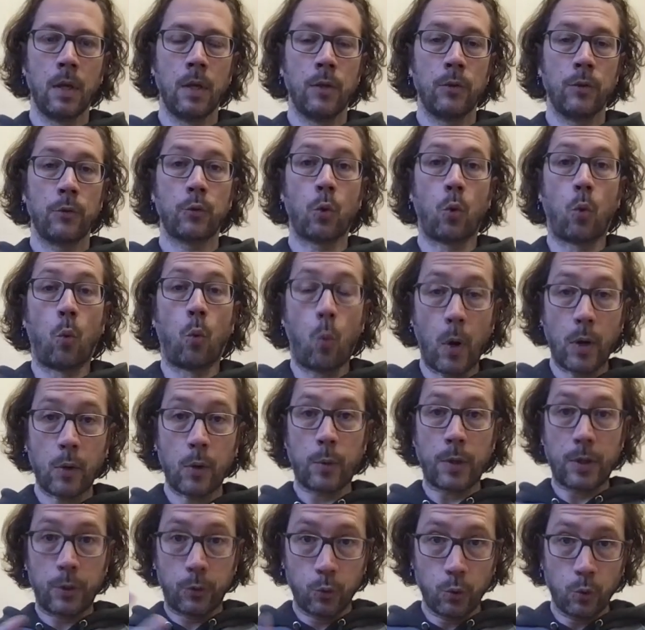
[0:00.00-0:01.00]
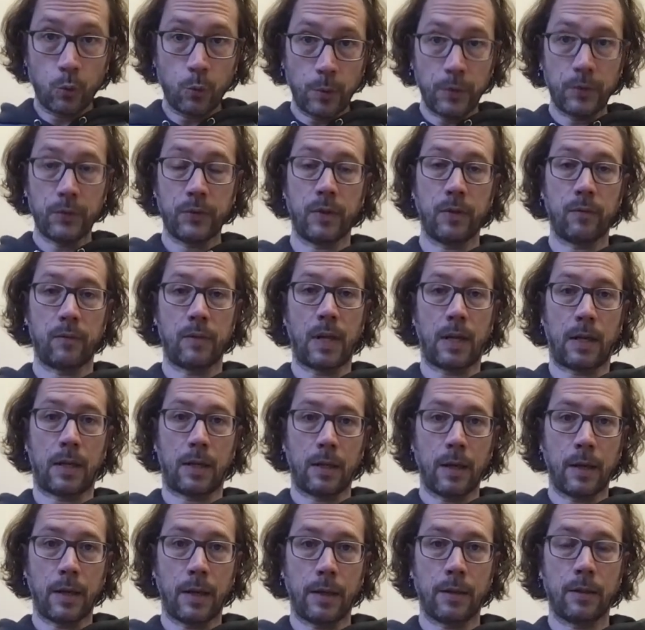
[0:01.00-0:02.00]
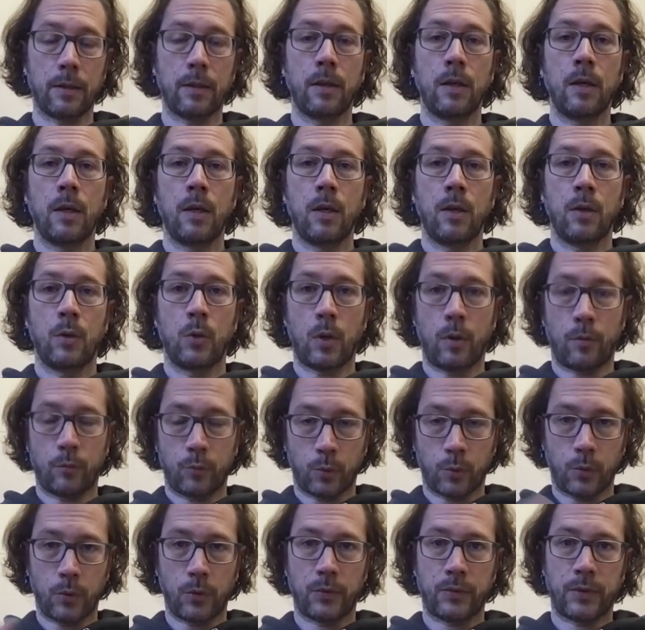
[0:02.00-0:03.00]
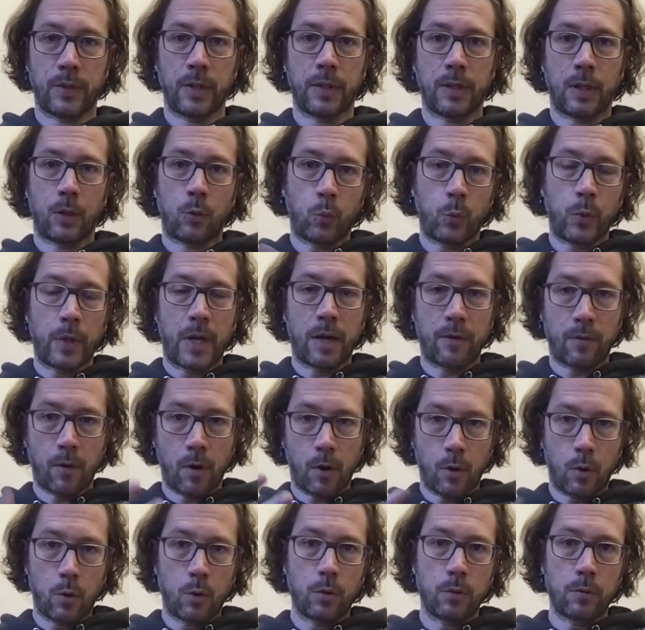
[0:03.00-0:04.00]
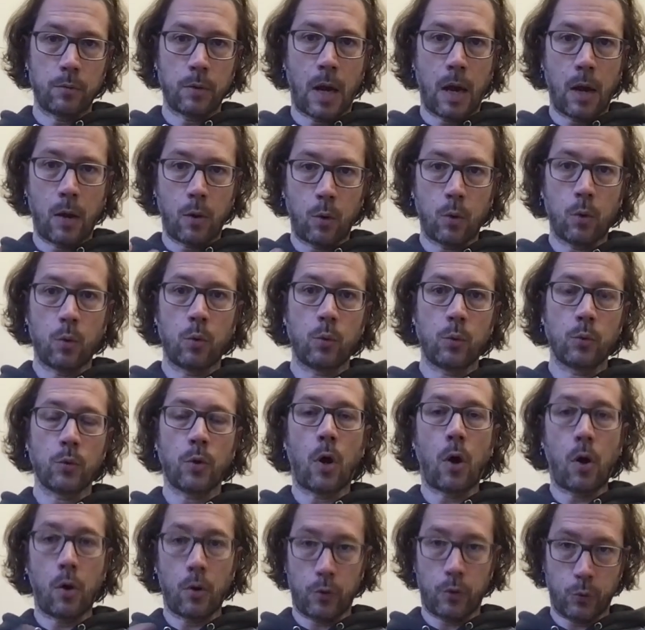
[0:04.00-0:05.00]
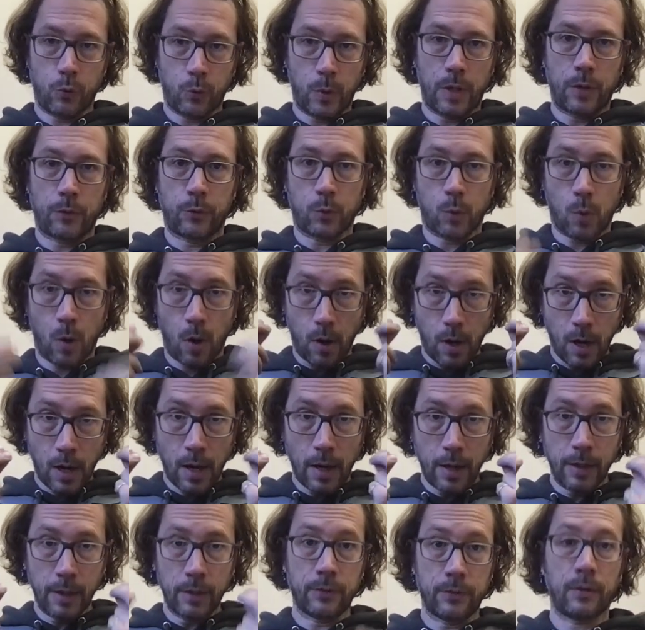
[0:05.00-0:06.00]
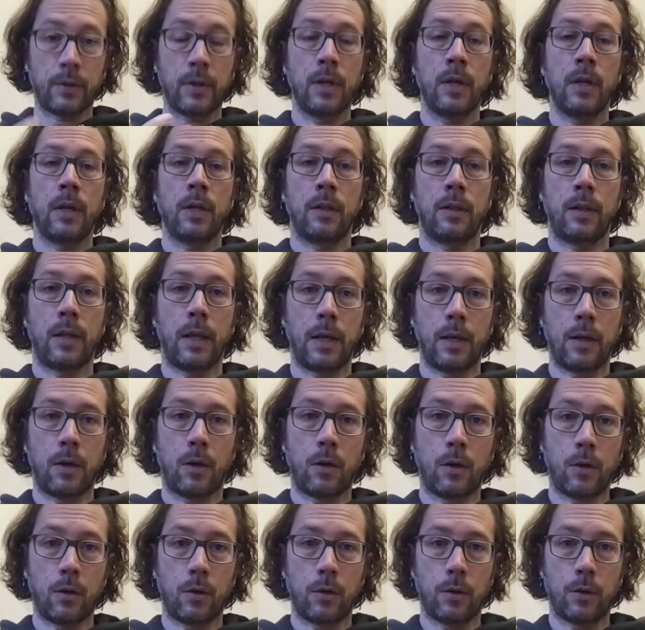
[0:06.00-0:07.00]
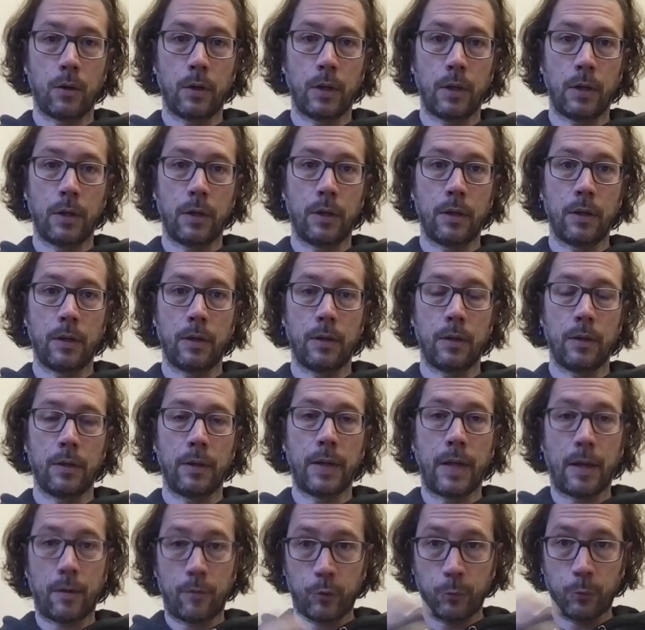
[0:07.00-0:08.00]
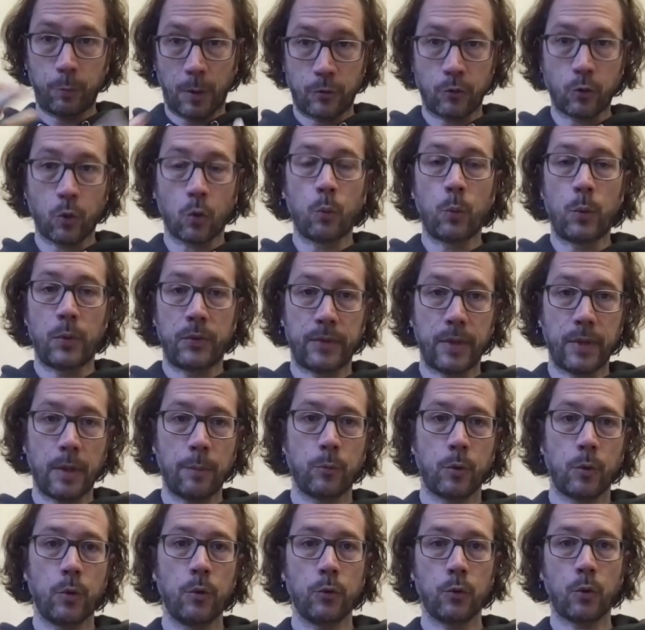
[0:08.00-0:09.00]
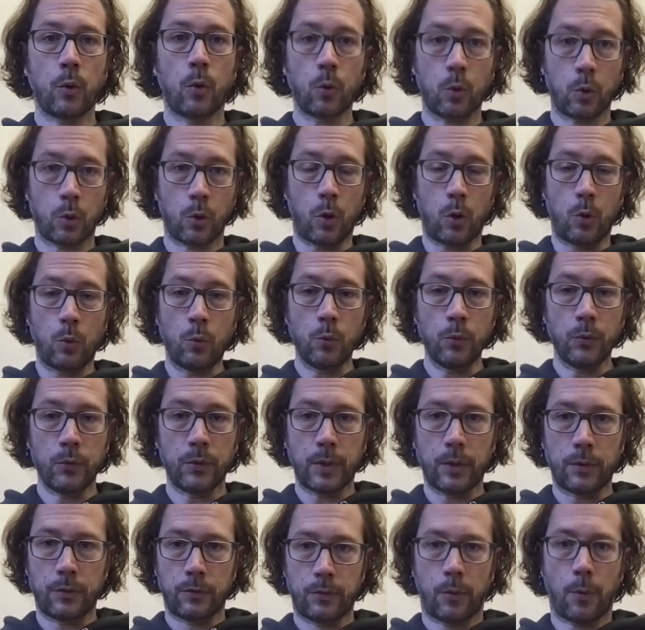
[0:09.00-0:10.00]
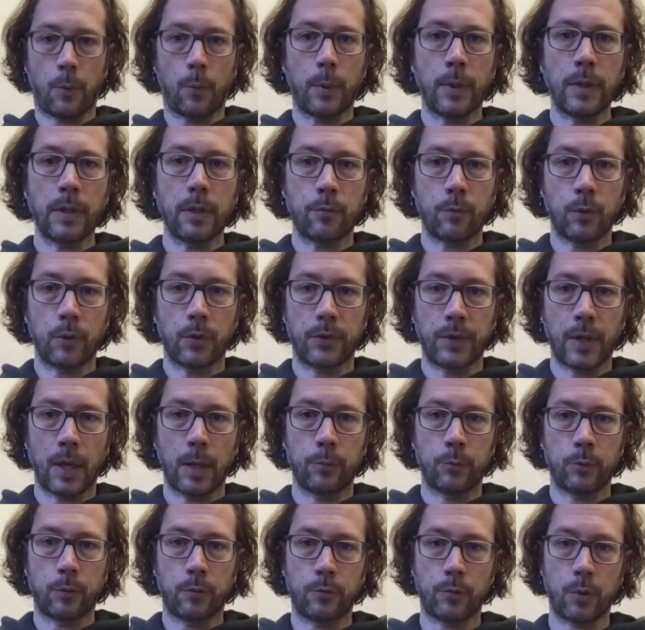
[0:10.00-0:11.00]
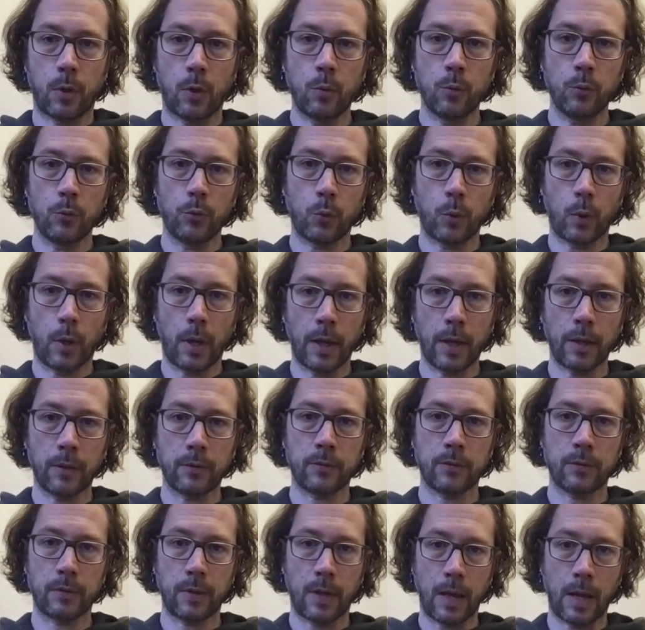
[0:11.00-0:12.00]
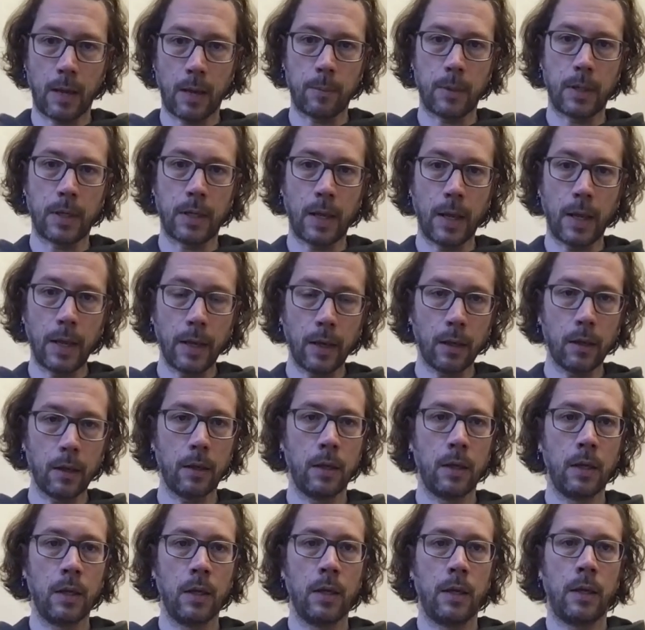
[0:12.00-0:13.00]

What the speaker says: So when we do receive that light, you have to understand that we have our own hardware. So our eyes, they have special receptors called cones. There's 3 different types of cones, so S, M, and L,